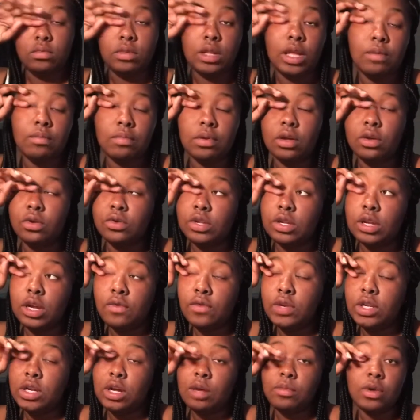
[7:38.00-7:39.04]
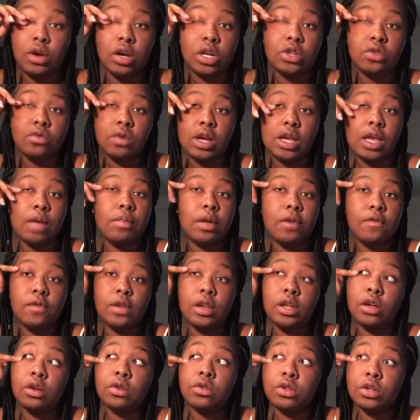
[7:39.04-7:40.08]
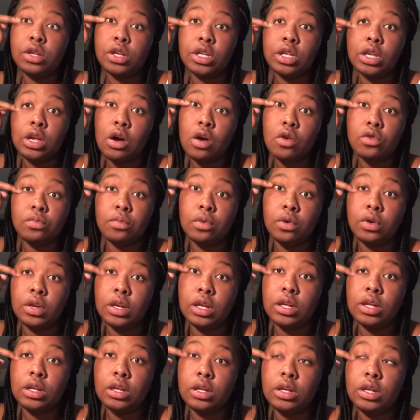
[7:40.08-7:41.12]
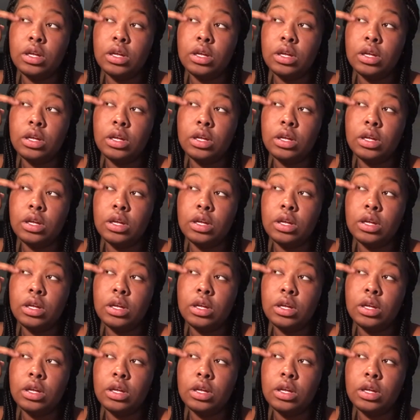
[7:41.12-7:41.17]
They blows it every time, y'all. That's why I can't make videos, because they always blowing it.